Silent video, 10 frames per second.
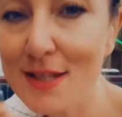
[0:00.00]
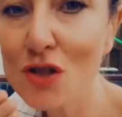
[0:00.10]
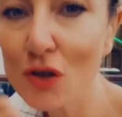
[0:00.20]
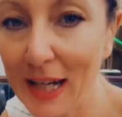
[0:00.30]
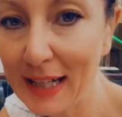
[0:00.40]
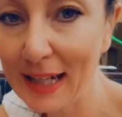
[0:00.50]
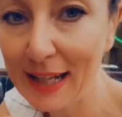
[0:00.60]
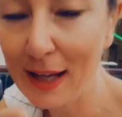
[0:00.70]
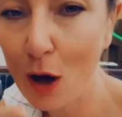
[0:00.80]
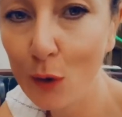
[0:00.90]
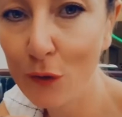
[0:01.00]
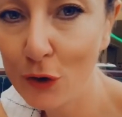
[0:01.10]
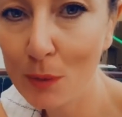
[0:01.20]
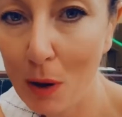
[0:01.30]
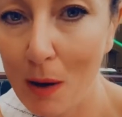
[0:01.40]
strictly whole
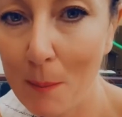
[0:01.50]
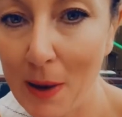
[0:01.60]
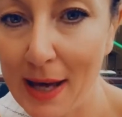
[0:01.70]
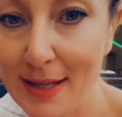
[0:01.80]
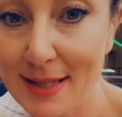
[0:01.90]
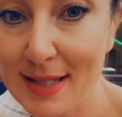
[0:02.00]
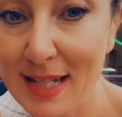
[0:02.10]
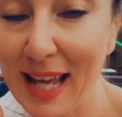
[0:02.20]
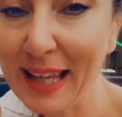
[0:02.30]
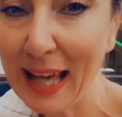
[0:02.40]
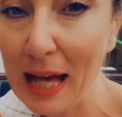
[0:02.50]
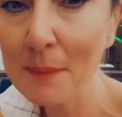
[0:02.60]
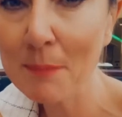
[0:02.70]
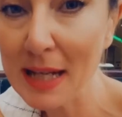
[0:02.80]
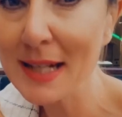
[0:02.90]
food plant based, it
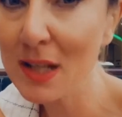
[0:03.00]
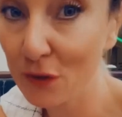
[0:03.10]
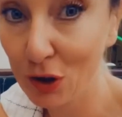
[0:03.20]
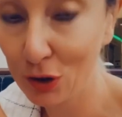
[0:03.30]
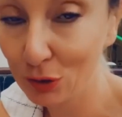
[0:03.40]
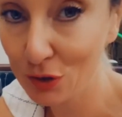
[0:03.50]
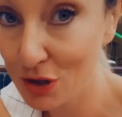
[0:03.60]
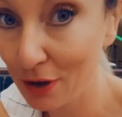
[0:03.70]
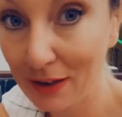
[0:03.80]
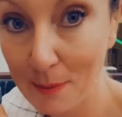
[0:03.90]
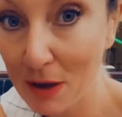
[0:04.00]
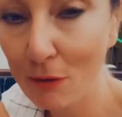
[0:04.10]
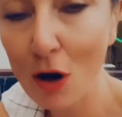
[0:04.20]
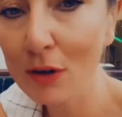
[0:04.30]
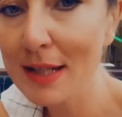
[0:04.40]
can be difficult, don't get me wrong.